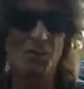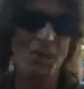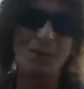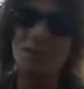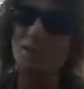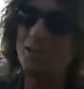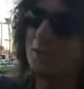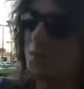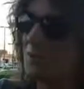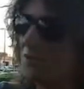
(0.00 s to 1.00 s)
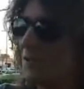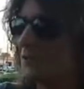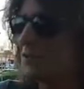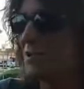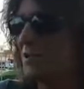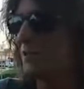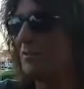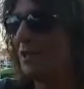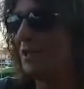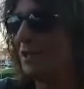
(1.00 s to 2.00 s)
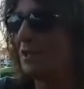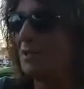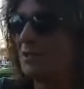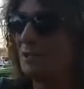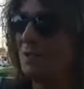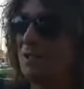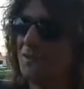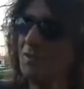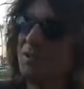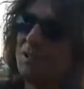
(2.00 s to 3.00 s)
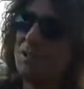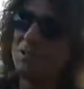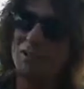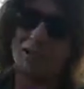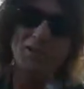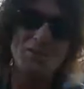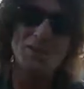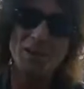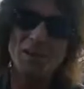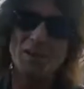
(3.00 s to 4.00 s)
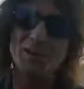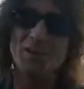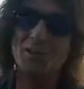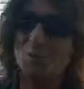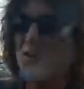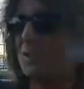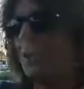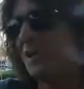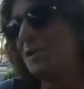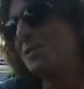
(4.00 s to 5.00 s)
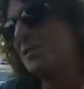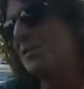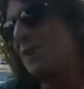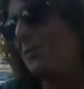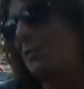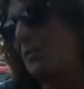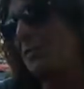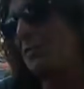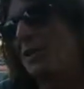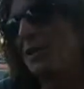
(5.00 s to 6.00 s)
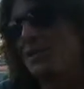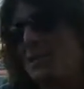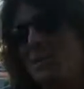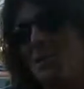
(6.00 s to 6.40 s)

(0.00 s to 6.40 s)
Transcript: cracked into commercial suit radio and made life a little easier, got to the top a little faster.